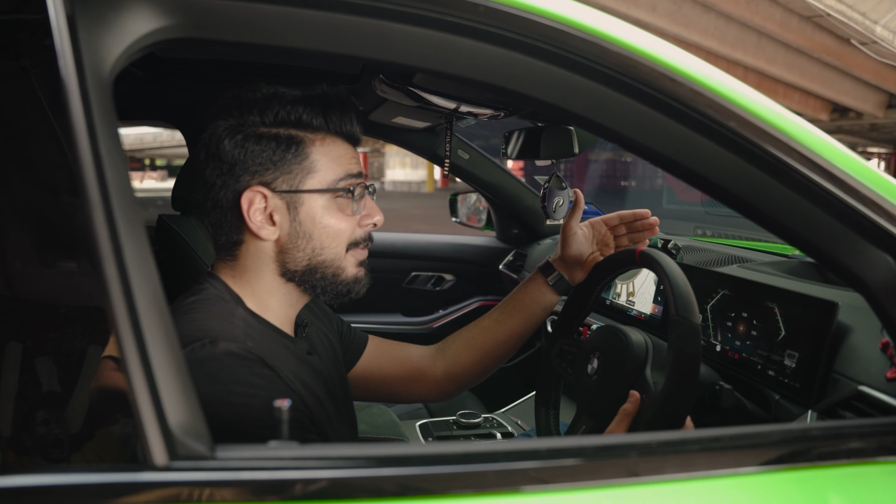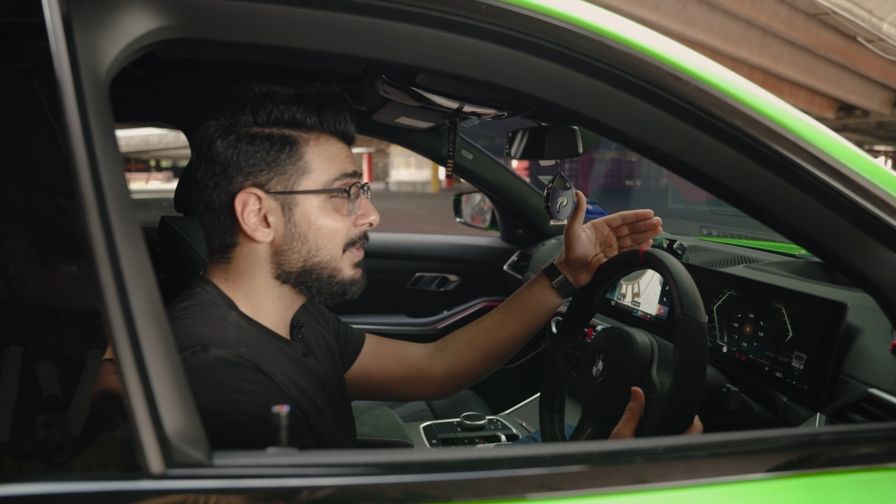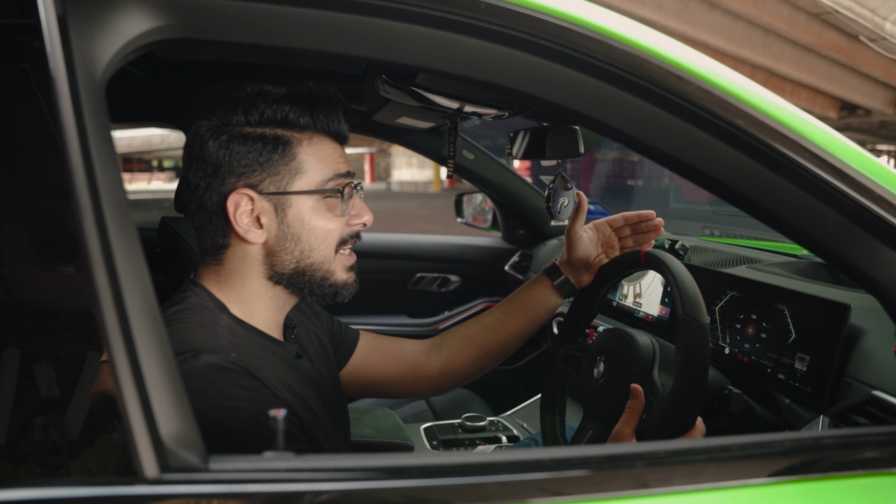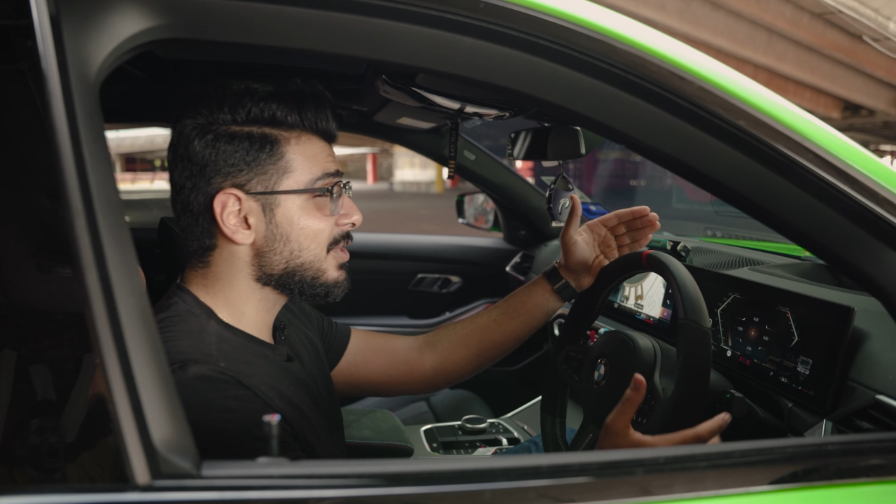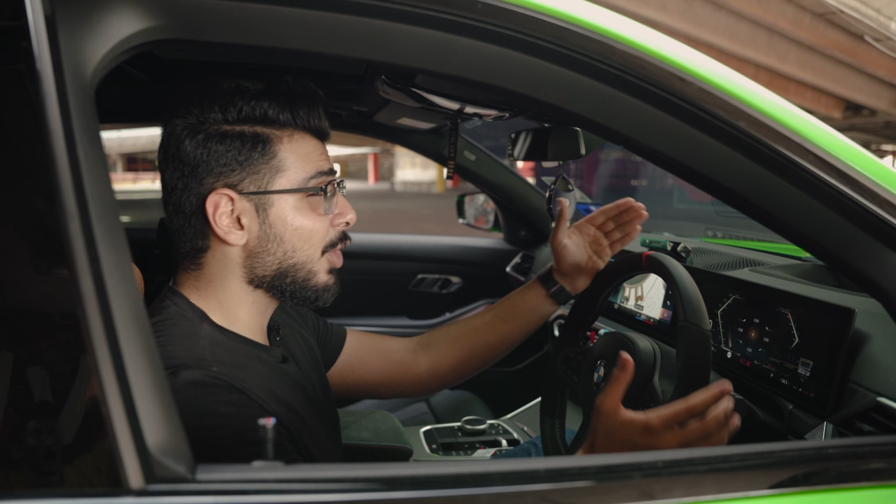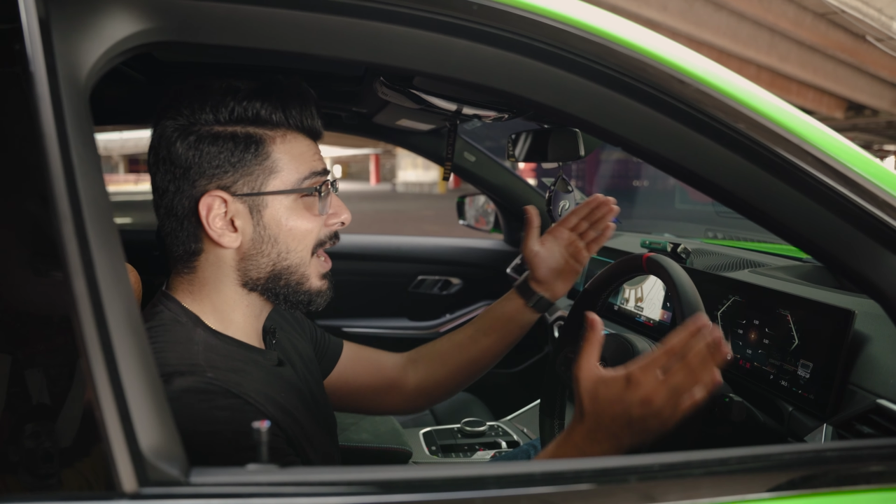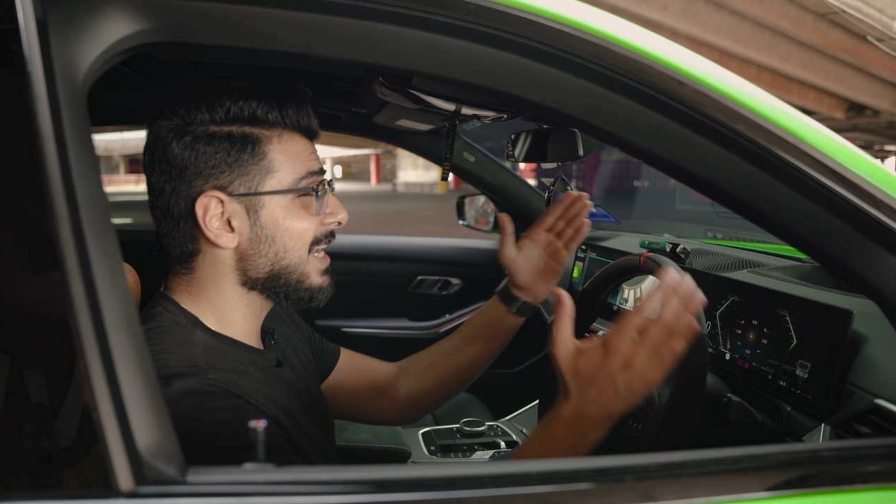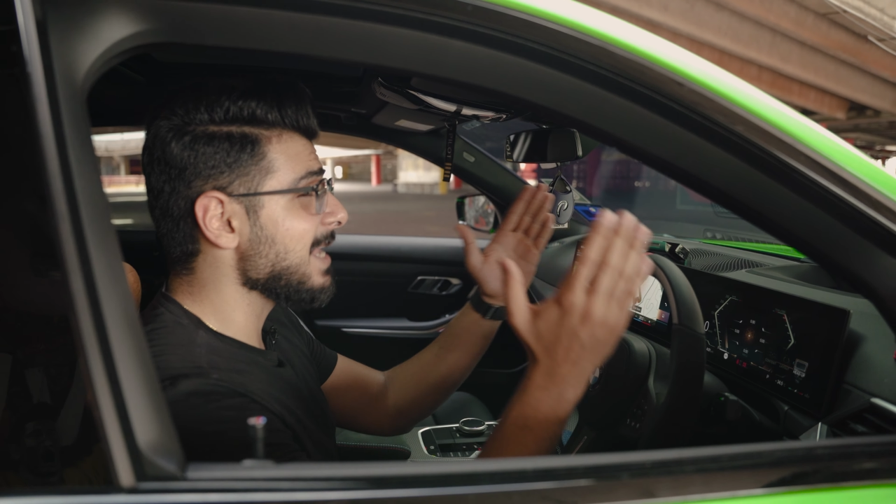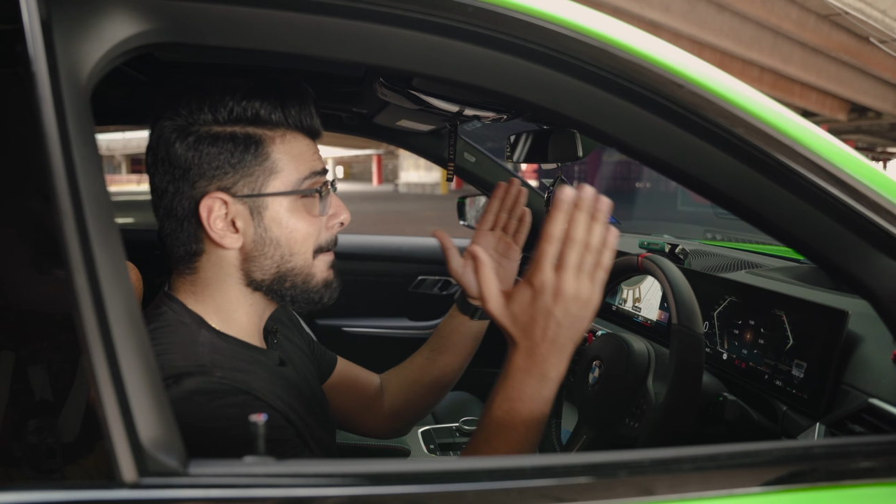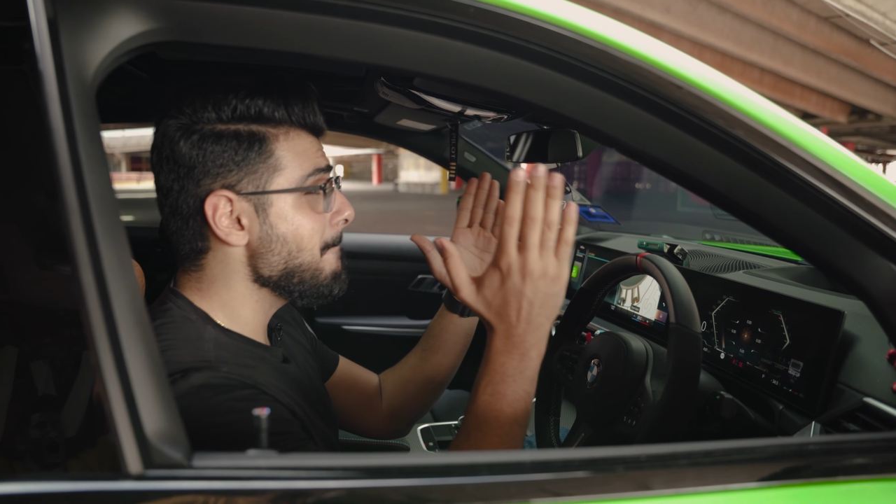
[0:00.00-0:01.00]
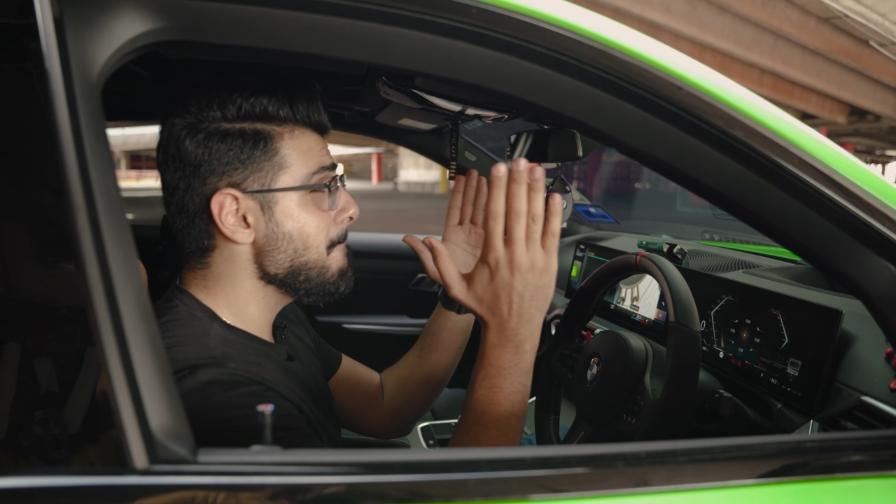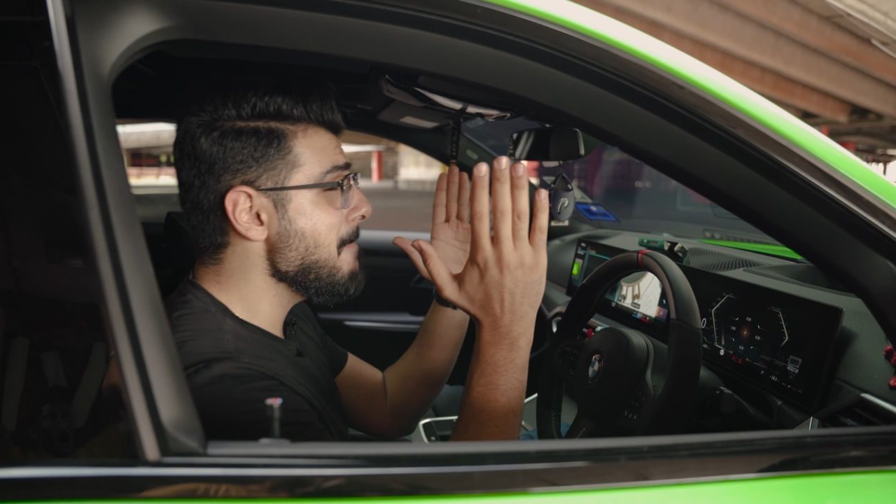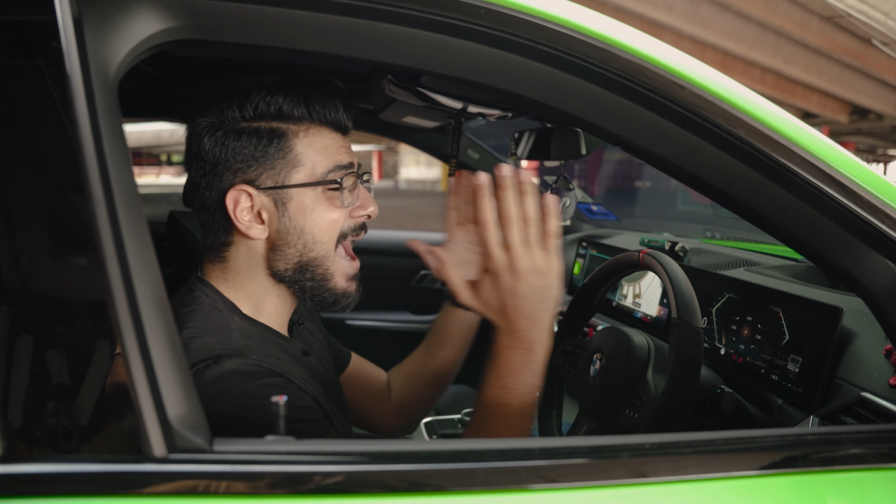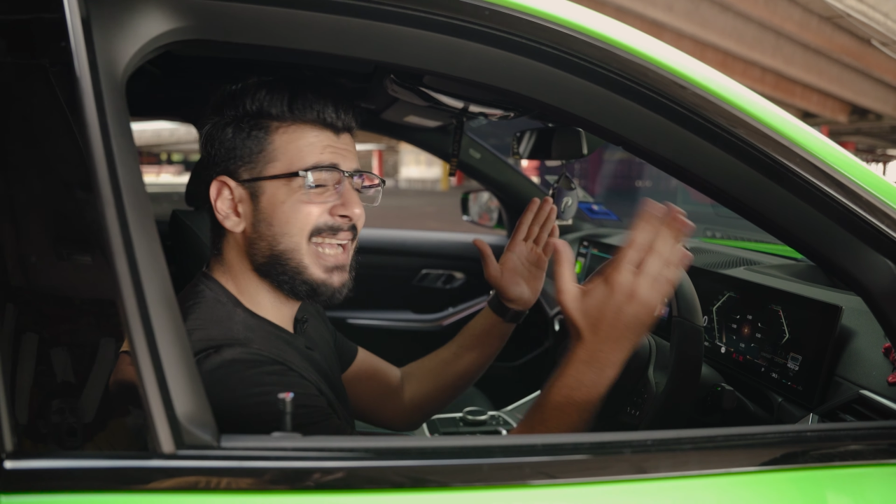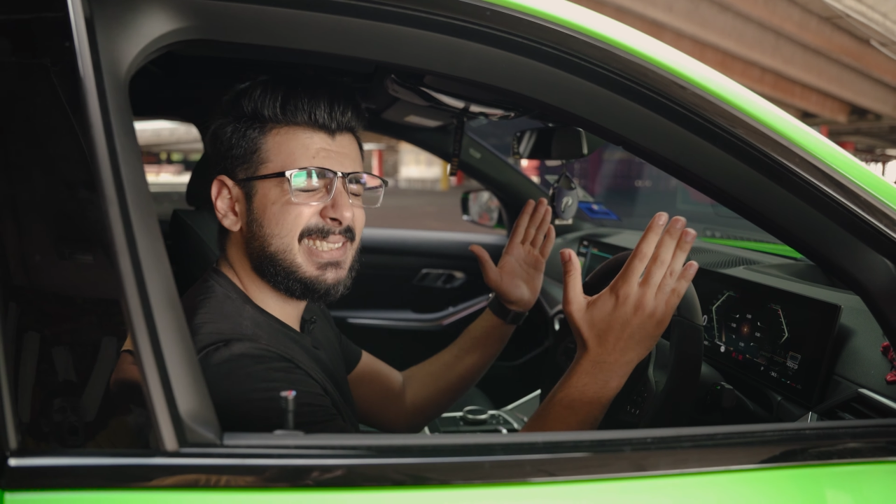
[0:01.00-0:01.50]
This car has a
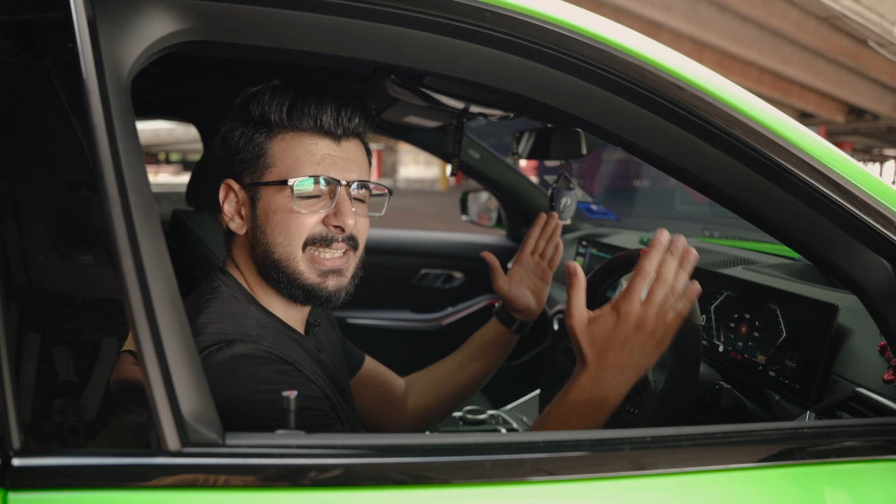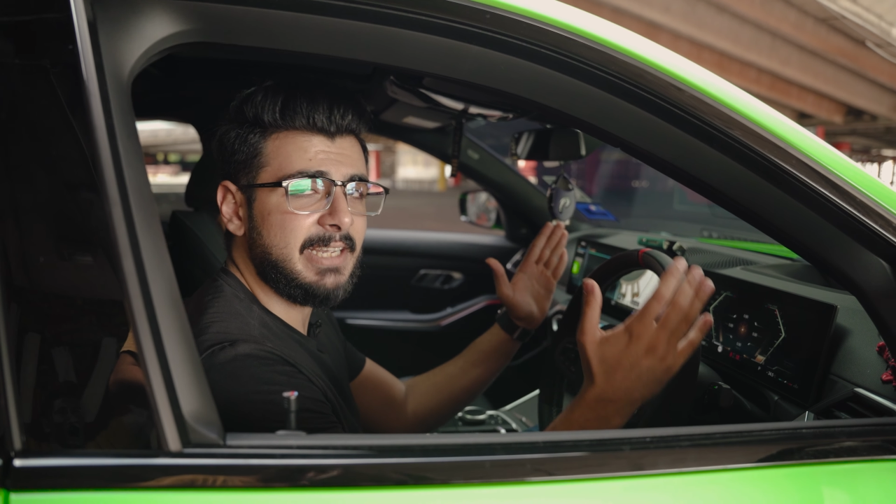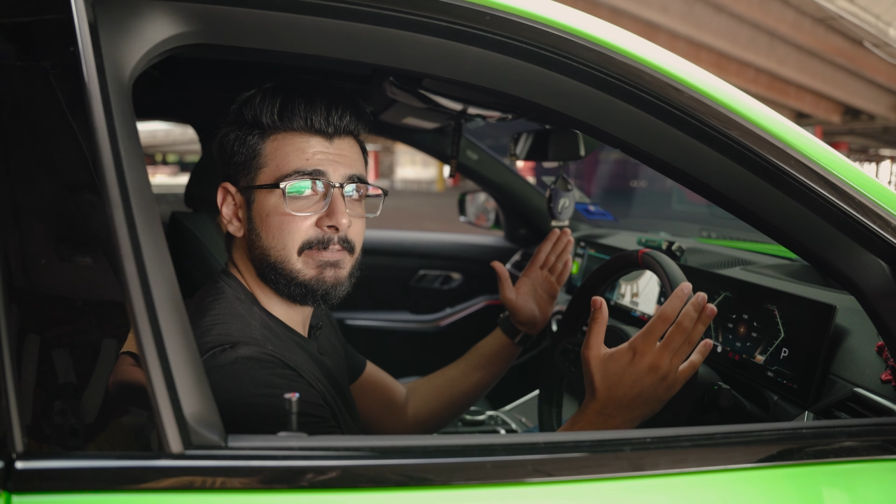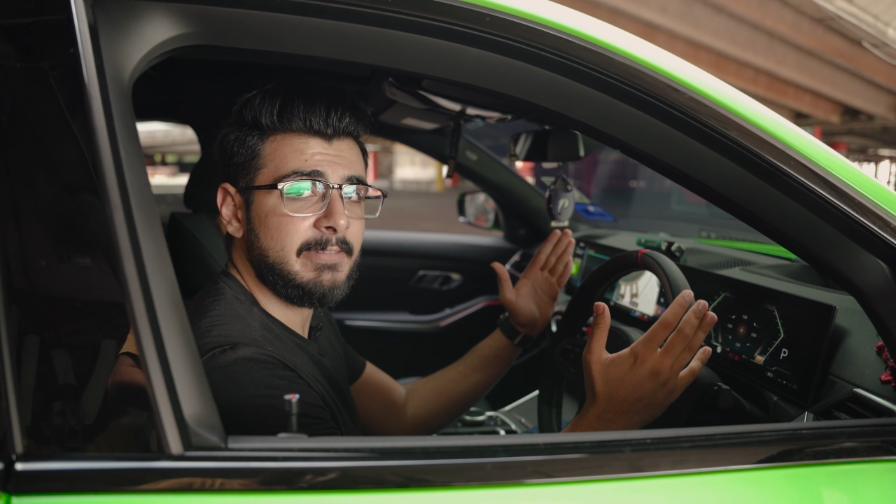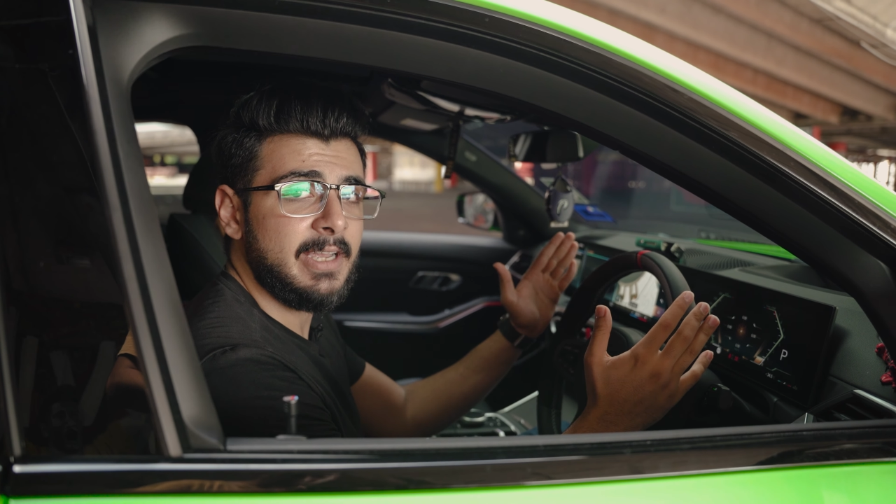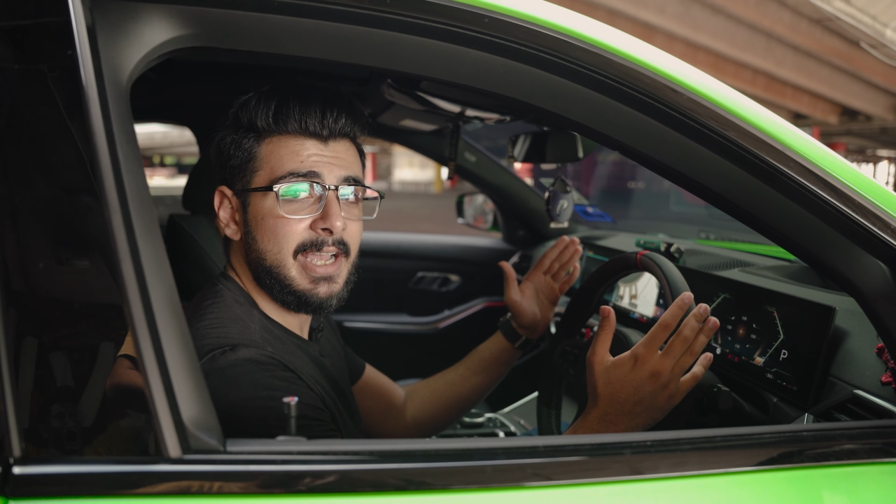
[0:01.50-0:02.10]
massive